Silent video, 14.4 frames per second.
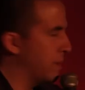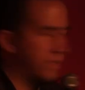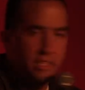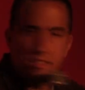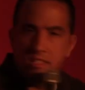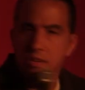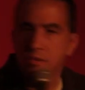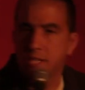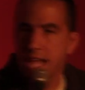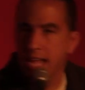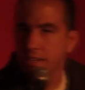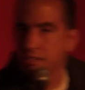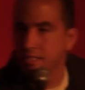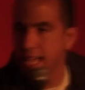But this new
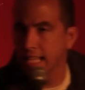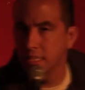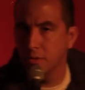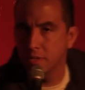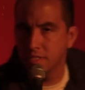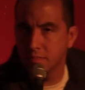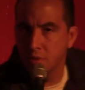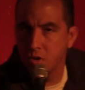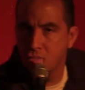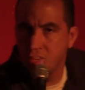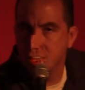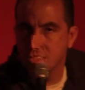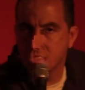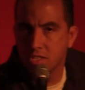Daniel Day-Lewis
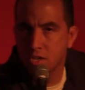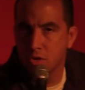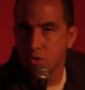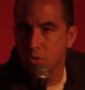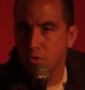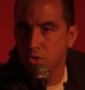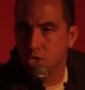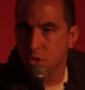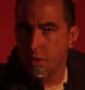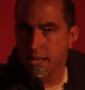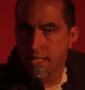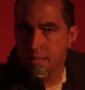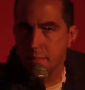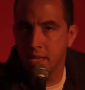movie is too
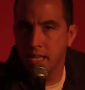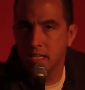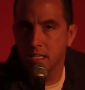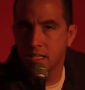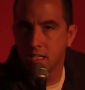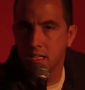intimate?